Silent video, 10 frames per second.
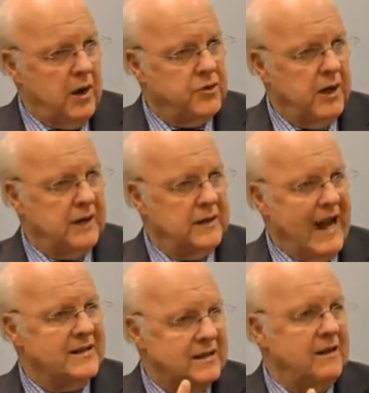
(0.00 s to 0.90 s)
project?
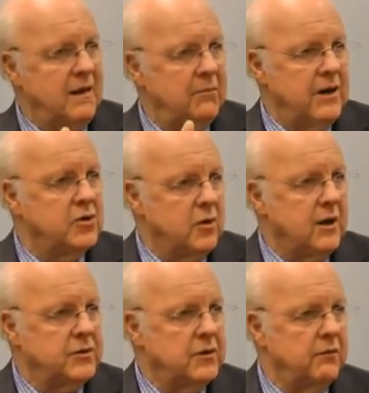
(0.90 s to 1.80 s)
That's a major
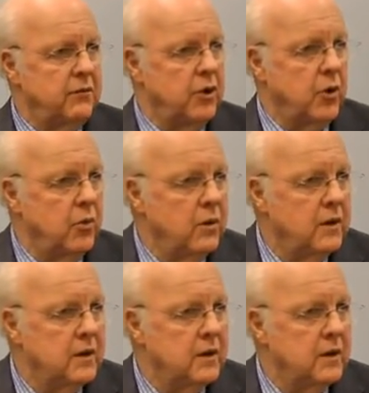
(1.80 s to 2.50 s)
question for you.